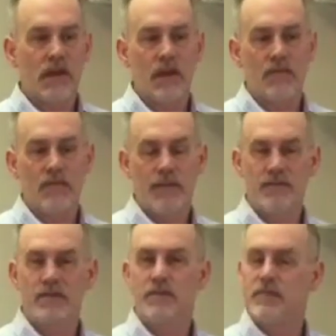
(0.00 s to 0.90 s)
These are
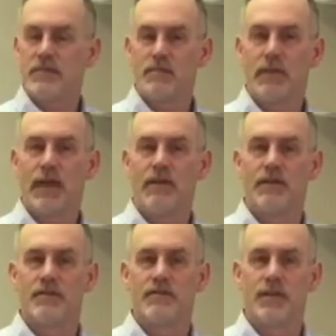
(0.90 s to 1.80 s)
some of the
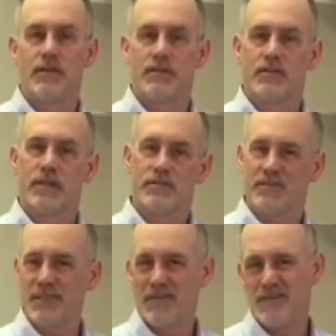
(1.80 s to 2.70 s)
similarities that
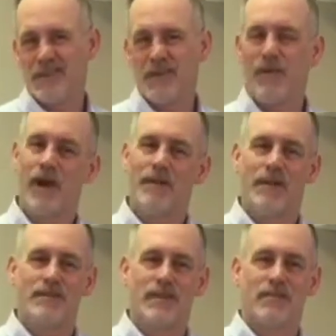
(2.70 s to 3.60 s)
sometimes you go, wow, that
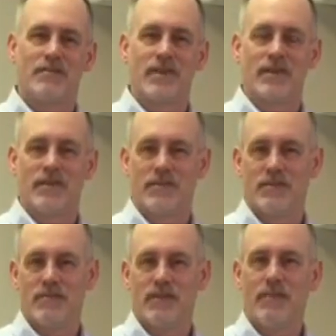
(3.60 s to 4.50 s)
sounds like it
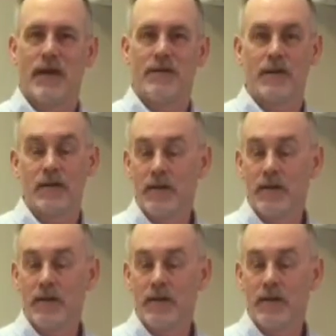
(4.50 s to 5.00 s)
should be a migraine.